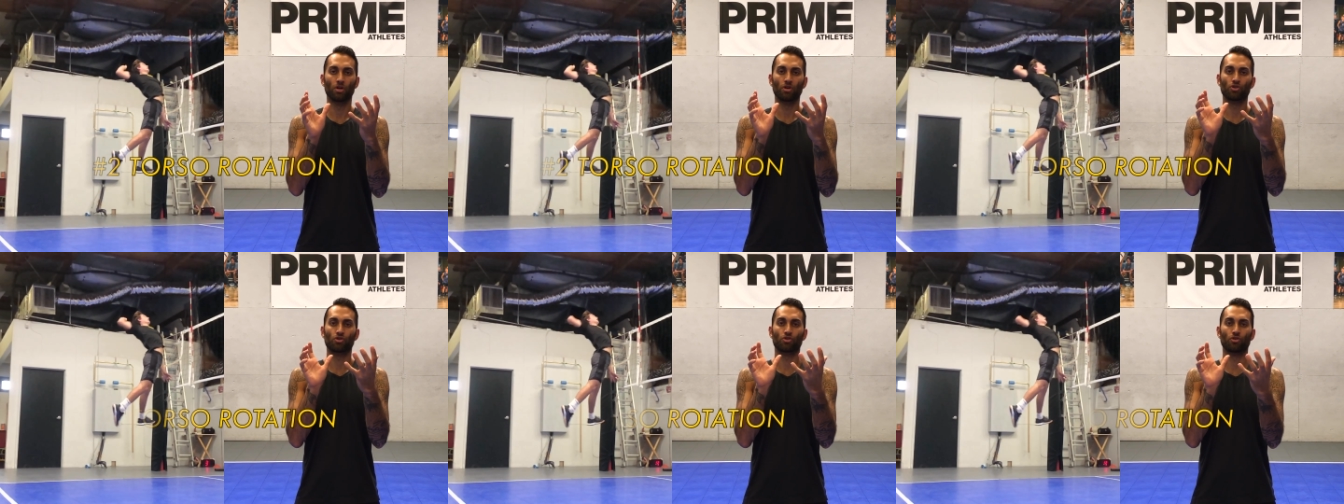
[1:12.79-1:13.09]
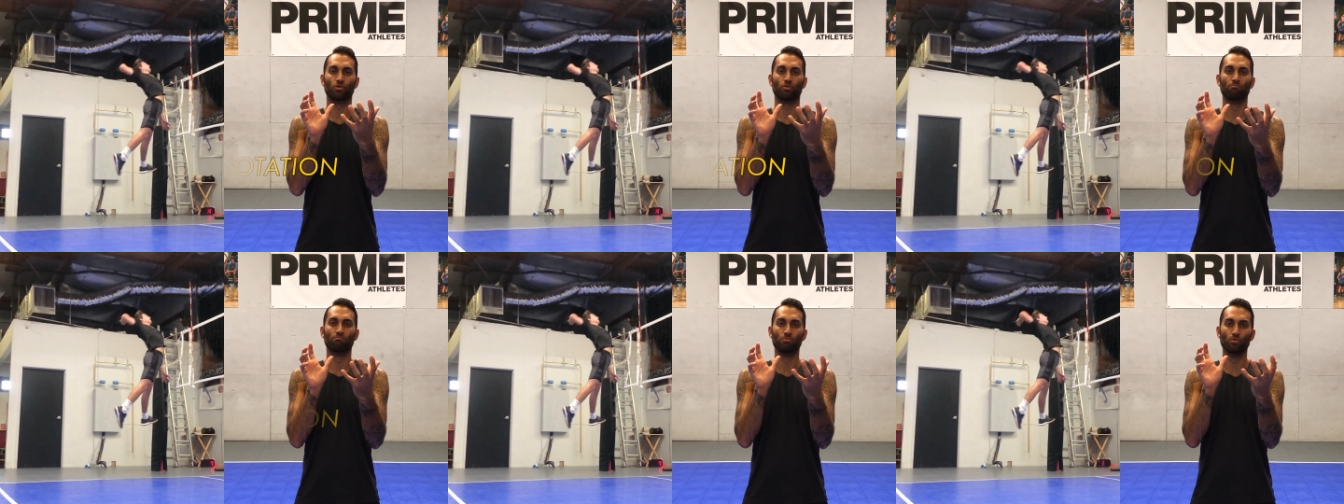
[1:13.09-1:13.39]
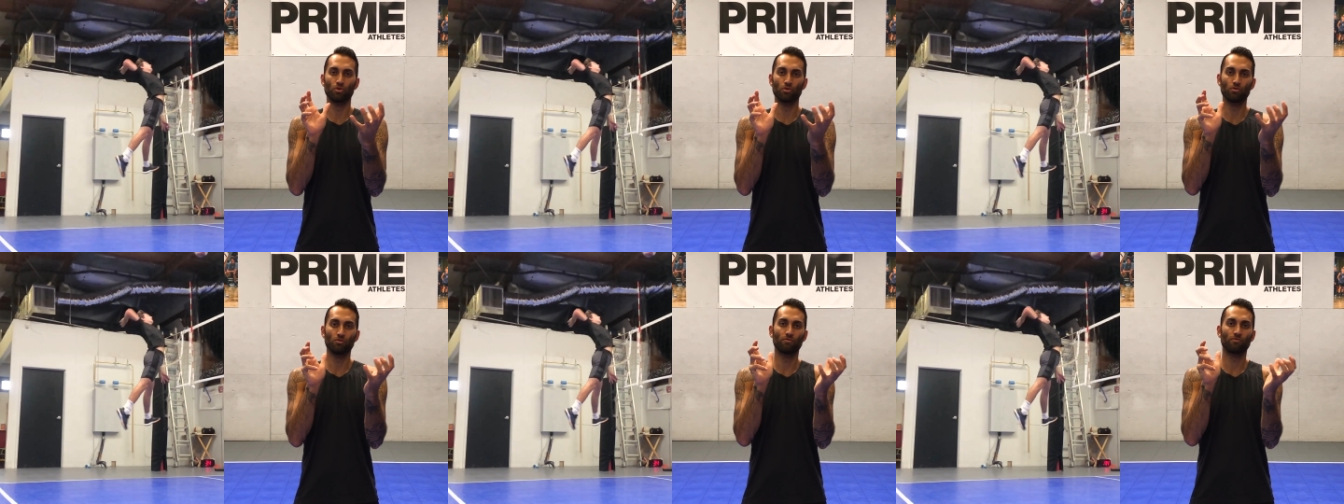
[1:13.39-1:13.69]
should
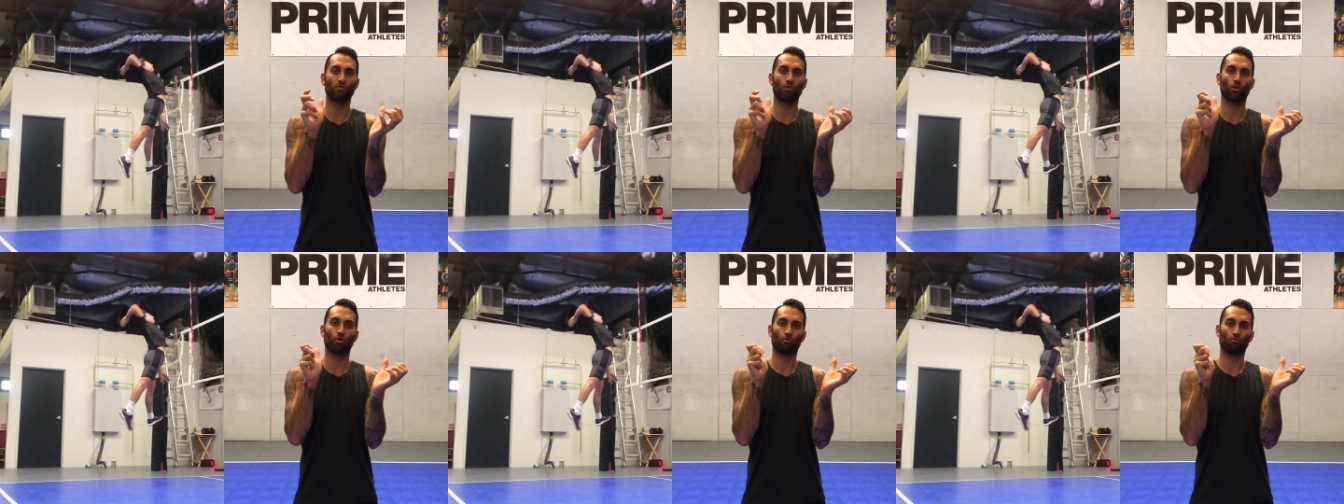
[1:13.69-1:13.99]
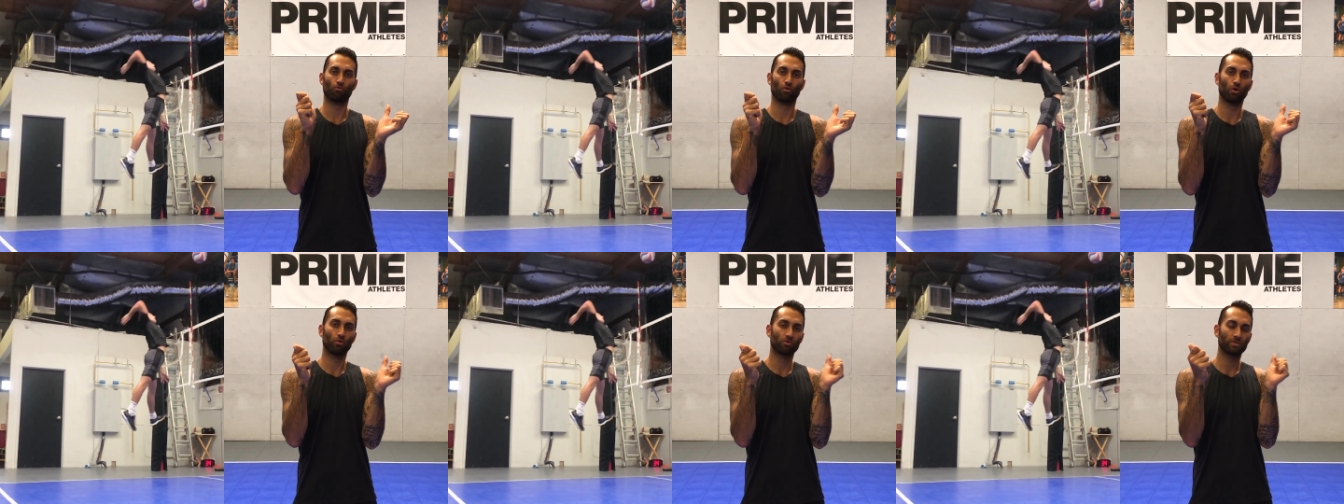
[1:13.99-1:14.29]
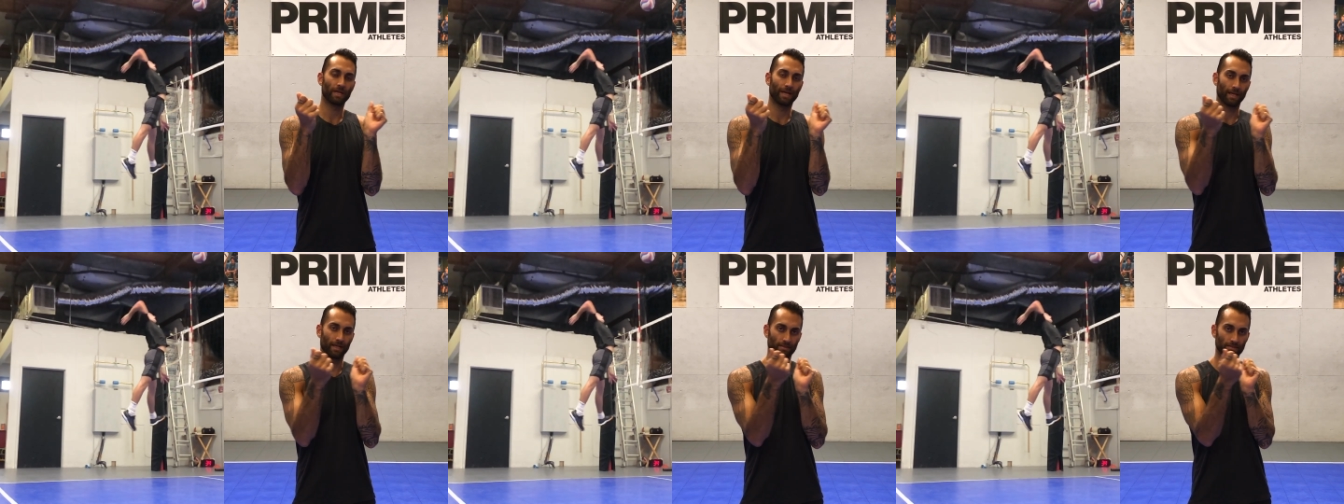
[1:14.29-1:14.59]
move or
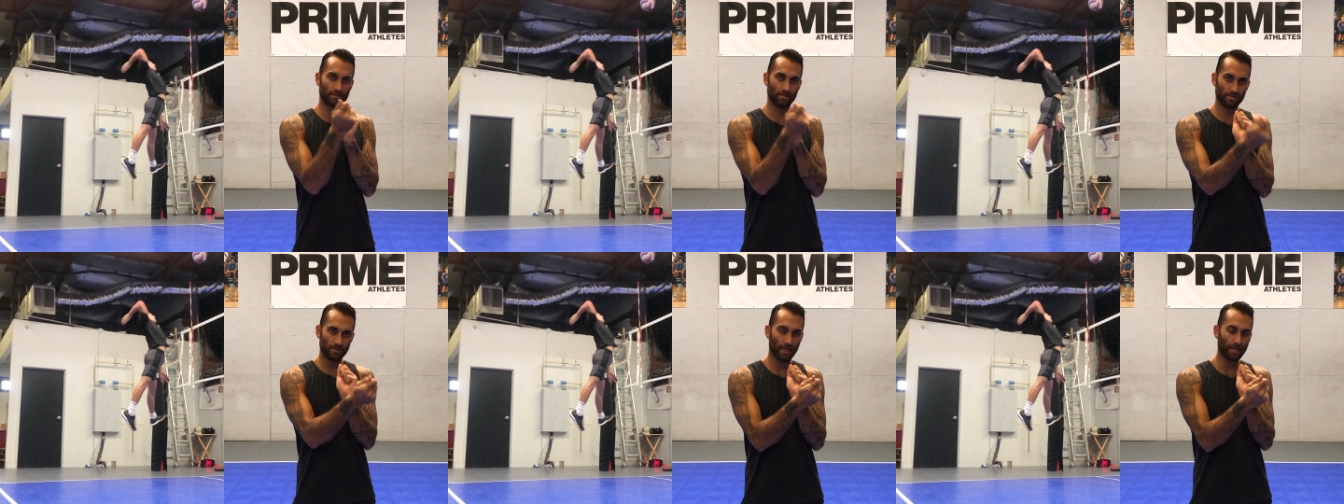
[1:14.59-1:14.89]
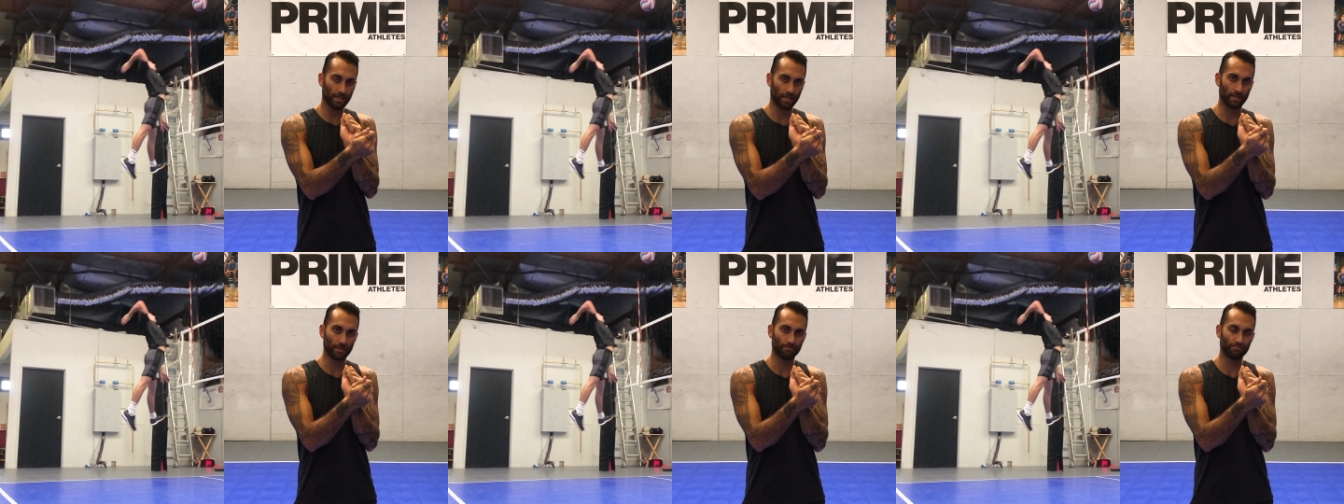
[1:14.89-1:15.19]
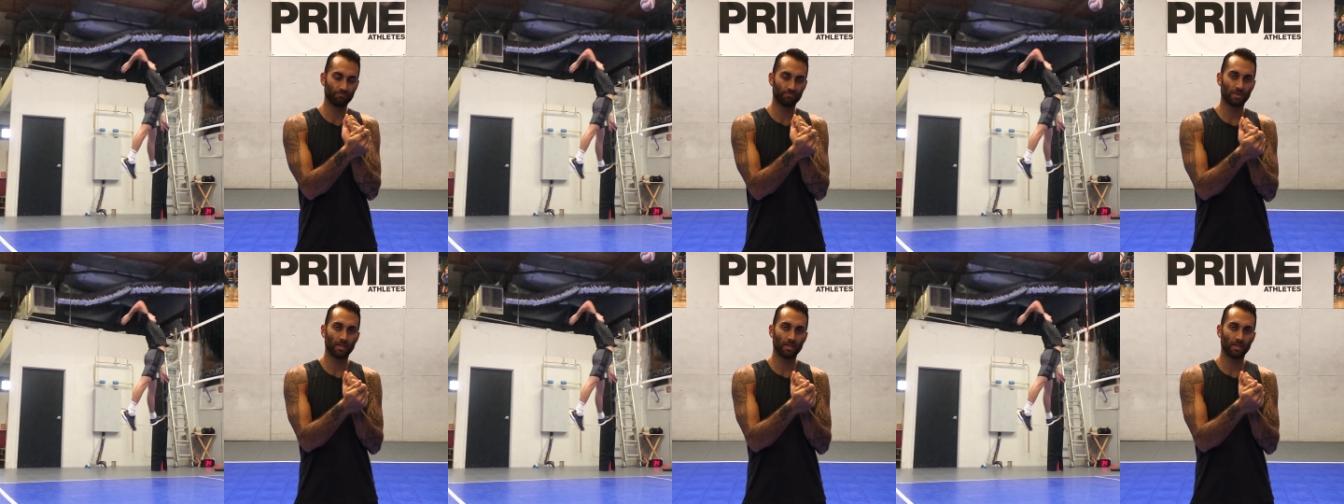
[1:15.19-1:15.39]
rotate second.